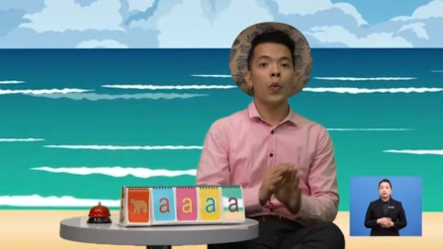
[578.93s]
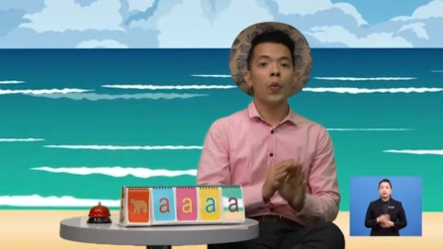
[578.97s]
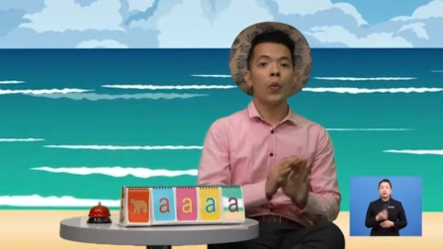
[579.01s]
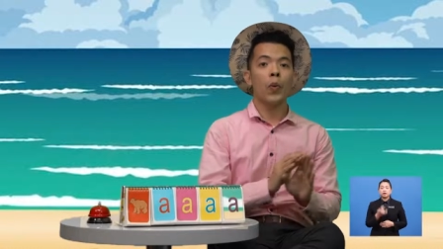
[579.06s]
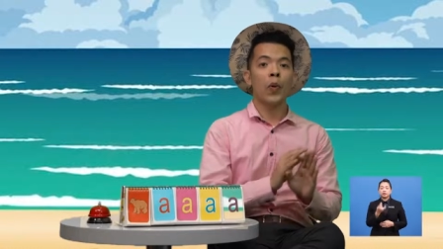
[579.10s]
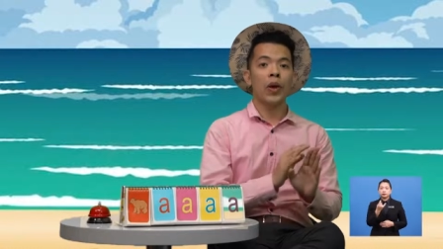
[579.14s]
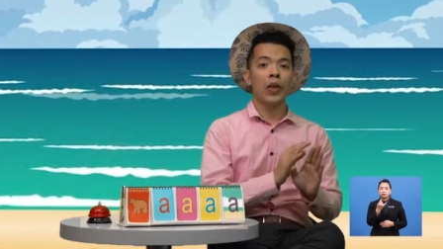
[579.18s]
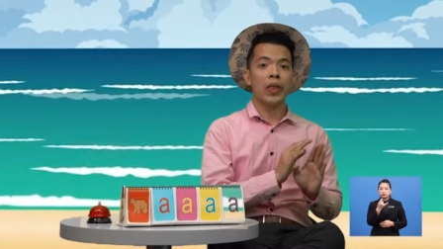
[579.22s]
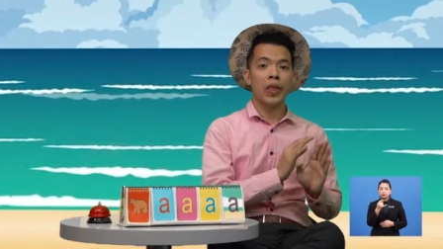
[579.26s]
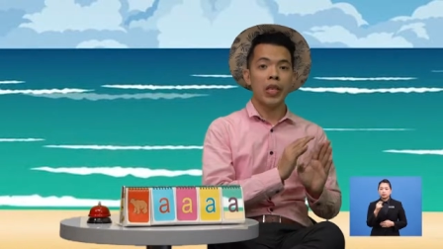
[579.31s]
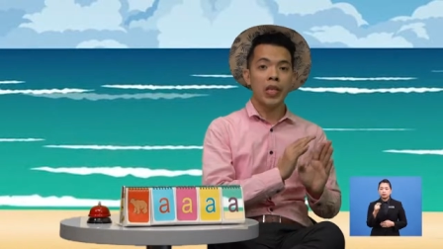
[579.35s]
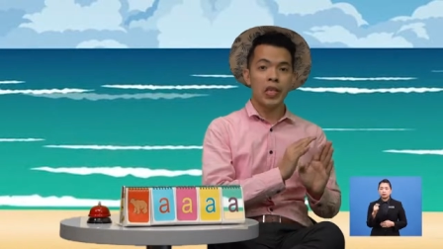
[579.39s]

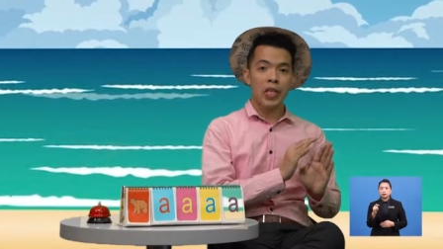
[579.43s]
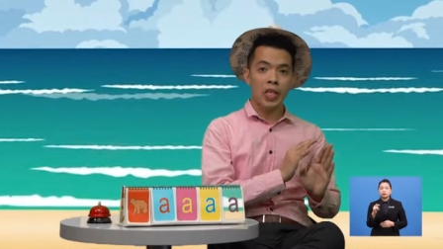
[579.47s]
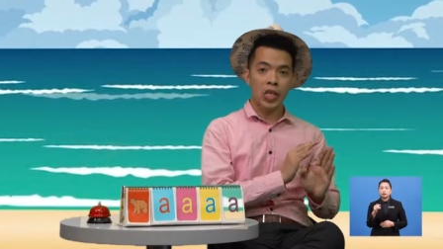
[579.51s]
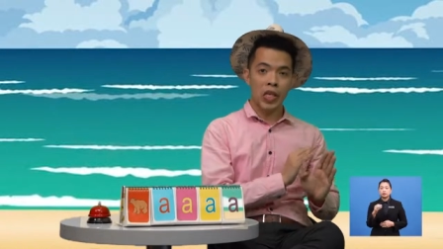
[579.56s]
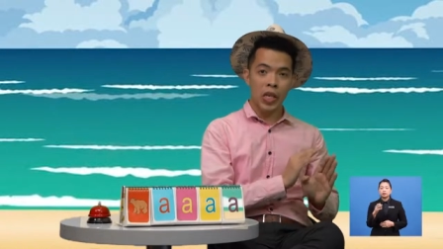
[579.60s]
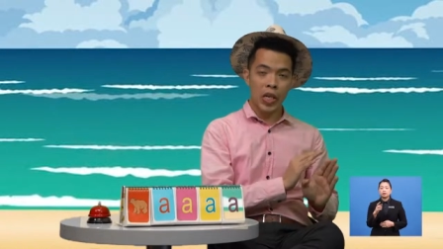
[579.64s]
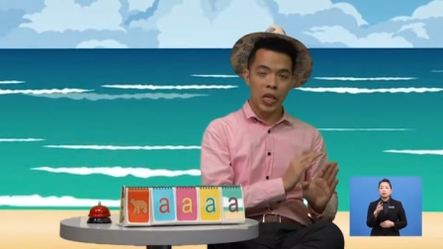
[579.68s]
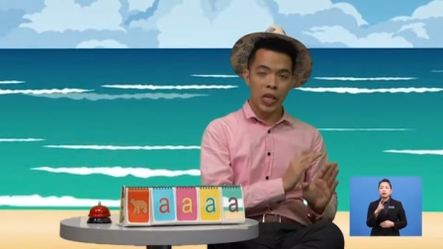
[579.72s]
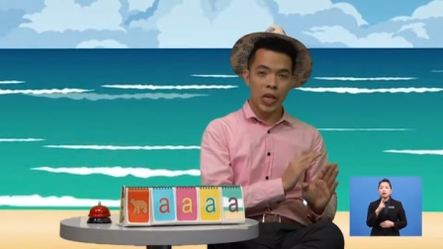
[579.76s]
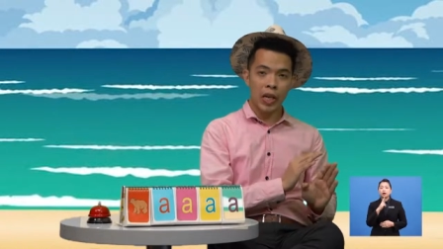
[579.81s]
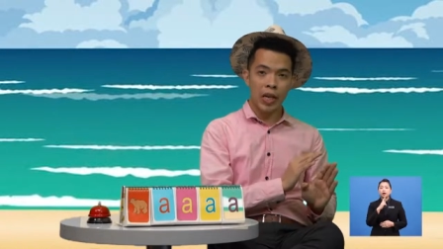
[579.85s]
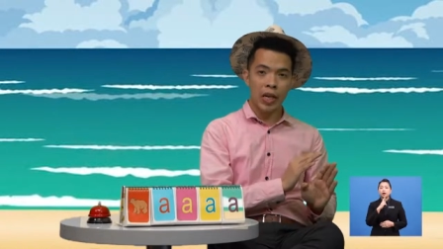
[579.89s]
with
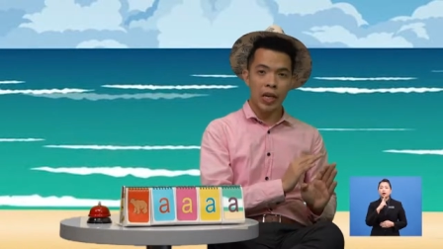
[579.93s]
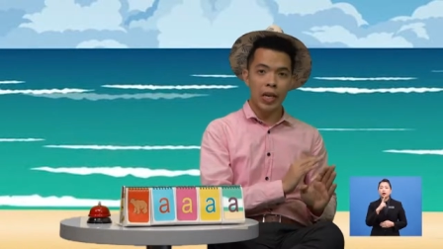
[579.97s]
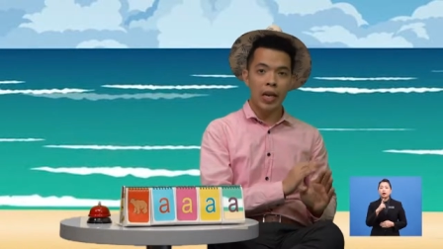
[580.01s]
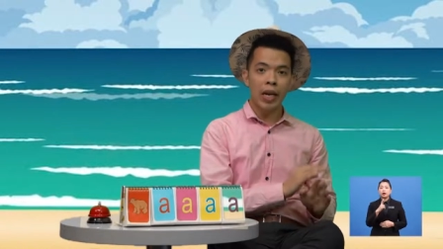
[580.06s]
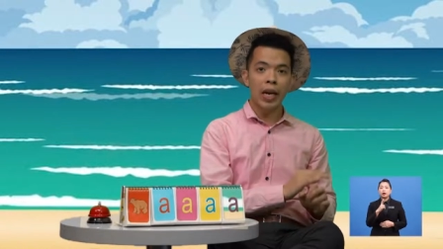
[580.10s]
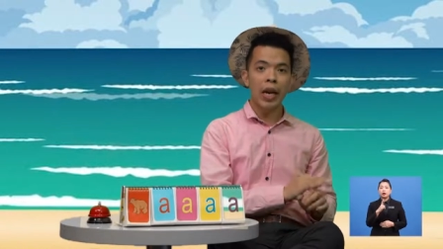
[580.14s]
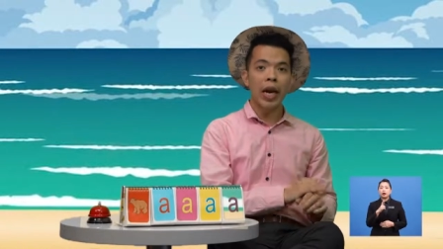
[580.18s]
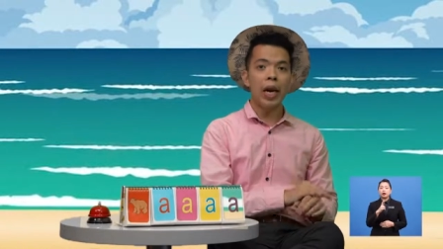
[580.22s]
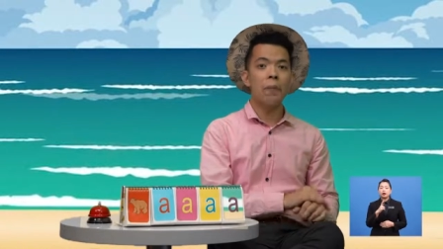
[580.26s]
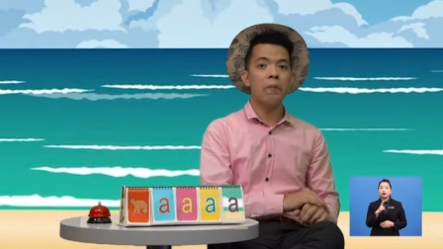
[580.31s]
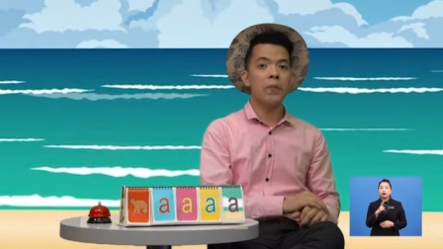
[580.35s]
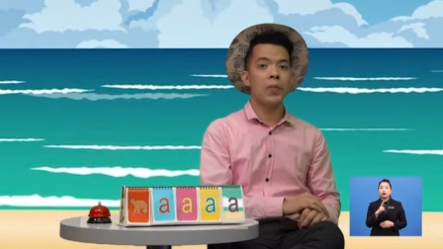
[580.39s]
ch
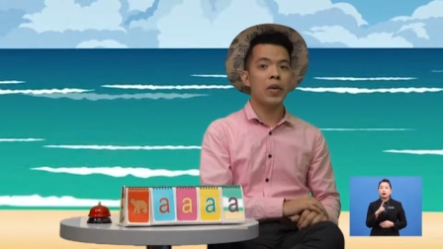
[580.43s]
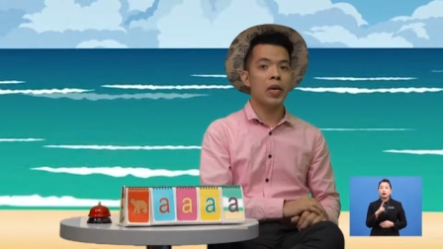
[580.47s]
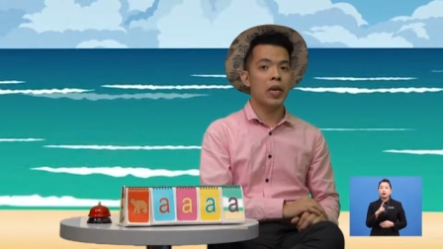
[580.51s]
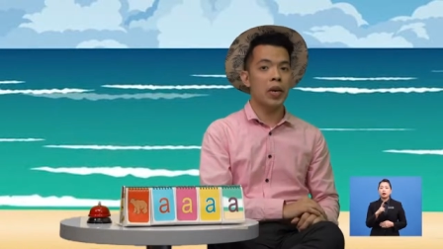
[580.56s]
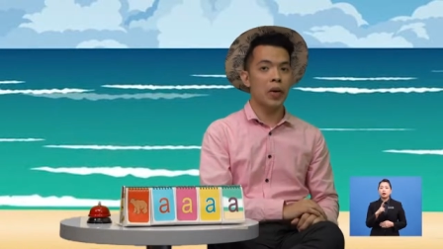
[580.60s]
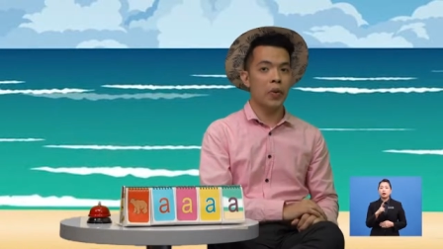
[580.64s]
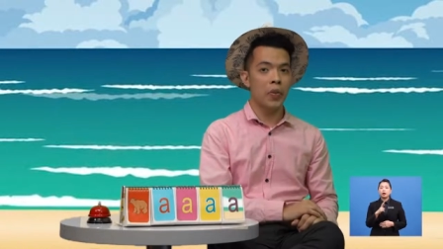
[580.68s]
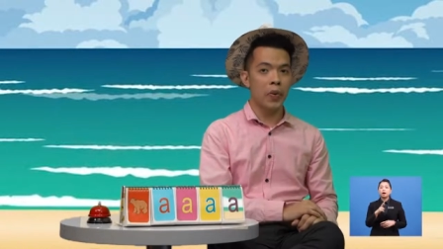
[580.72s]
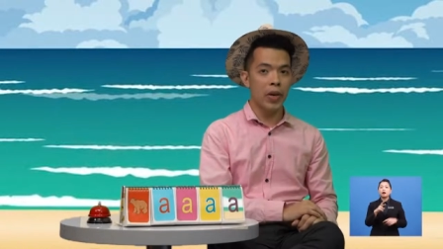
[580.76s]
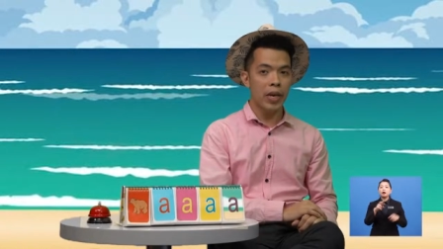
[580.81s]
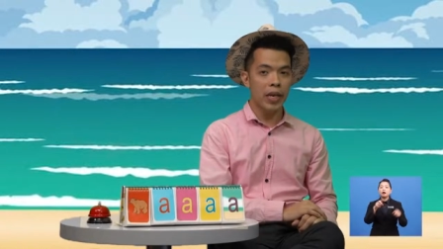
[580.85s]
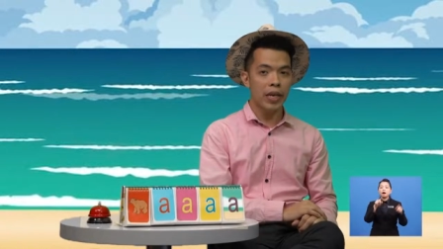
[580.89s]

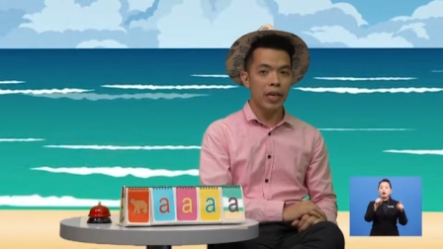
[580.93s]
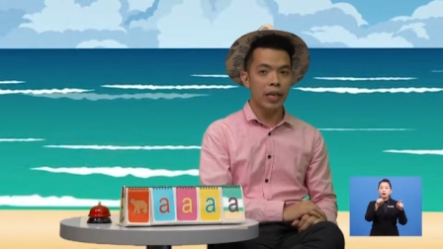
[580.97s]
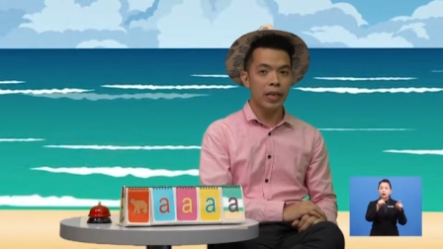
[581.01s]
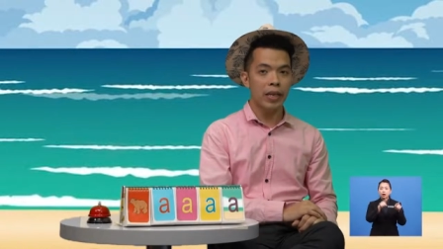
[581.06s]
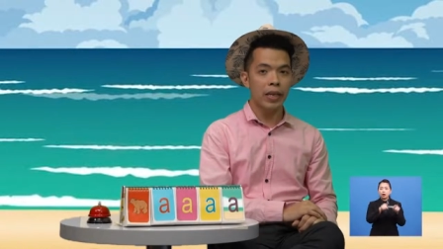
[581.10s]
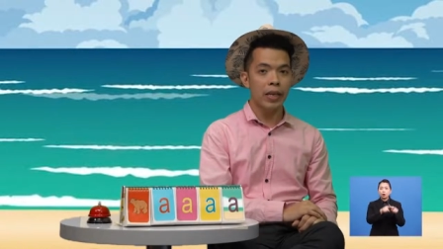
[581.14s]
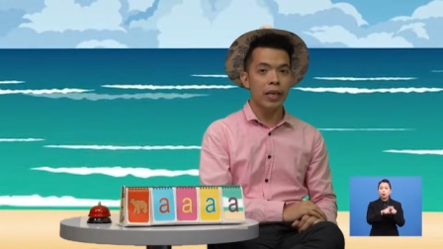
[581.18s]
appearing